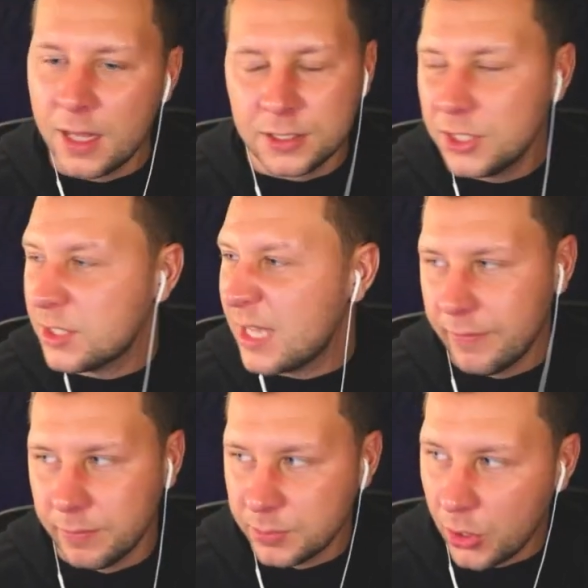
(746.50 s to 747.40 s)
Just have
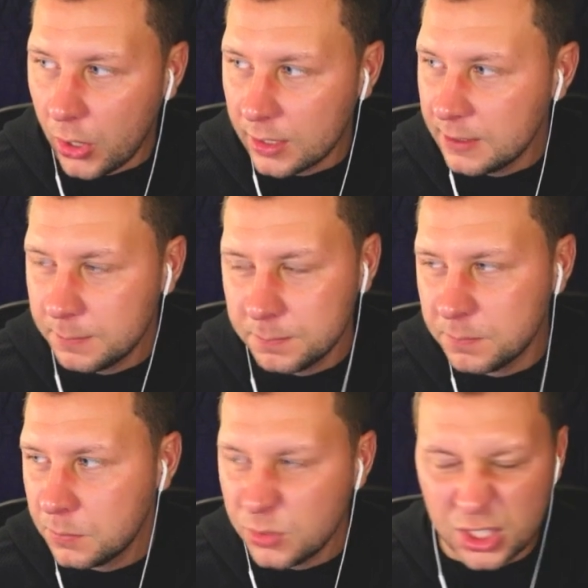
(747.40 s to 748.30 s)
him talk.
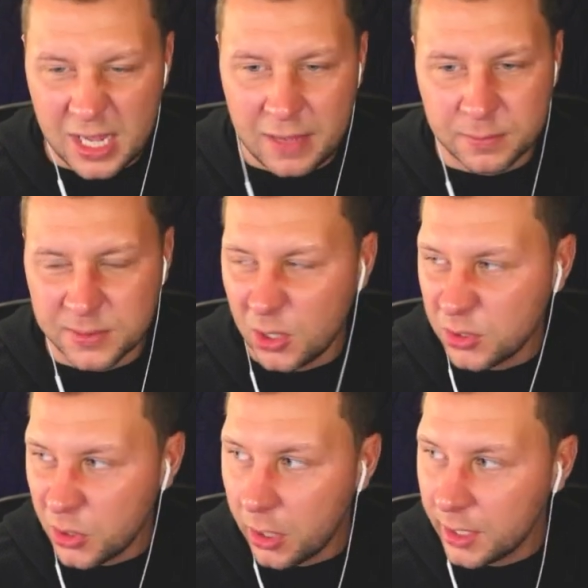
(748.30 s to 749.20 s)
Just have him start
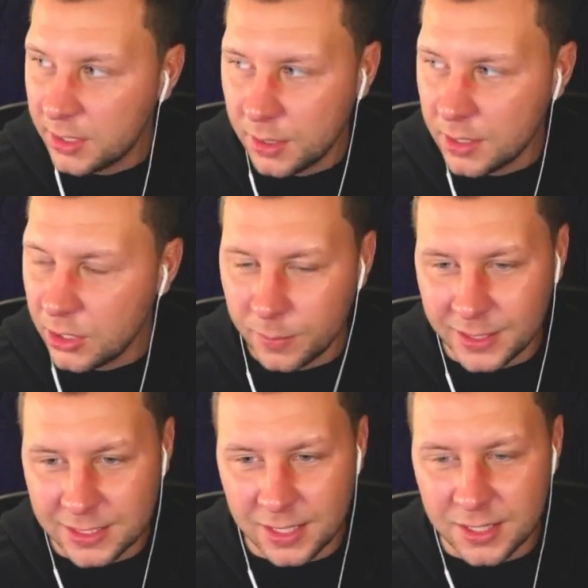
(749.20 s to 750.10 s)
talking to the
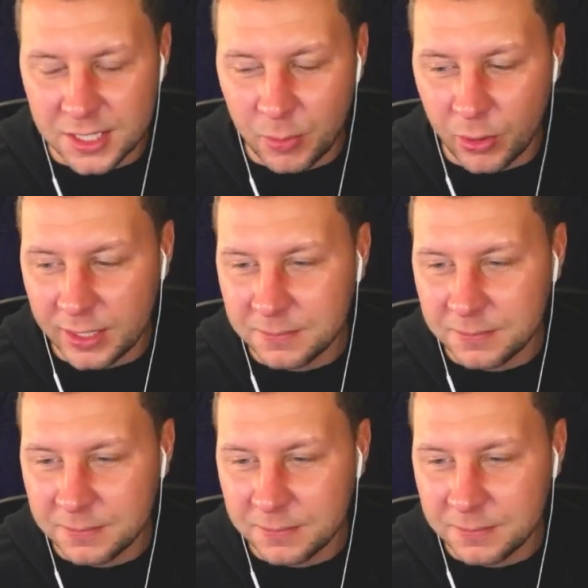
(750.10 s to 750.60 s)
humans at this point.